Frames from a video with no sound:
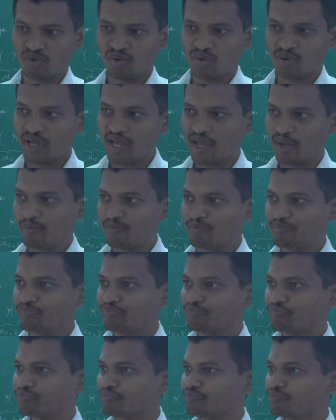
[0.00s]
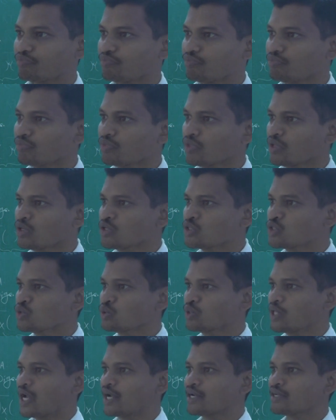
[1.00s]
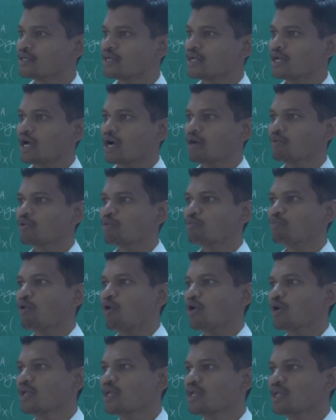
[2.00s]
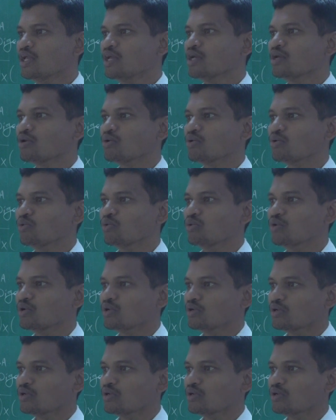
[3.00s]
Okay, so that our body could